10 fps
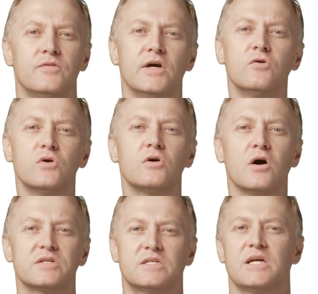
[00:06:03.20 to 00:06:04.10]
The Google
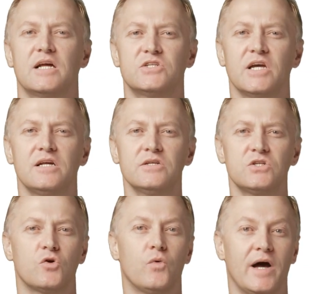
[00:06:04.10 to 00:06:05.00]
Cast Design
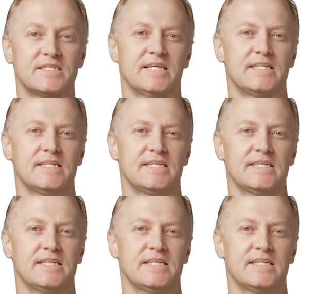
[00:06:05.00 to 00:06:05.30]
Checklist requires a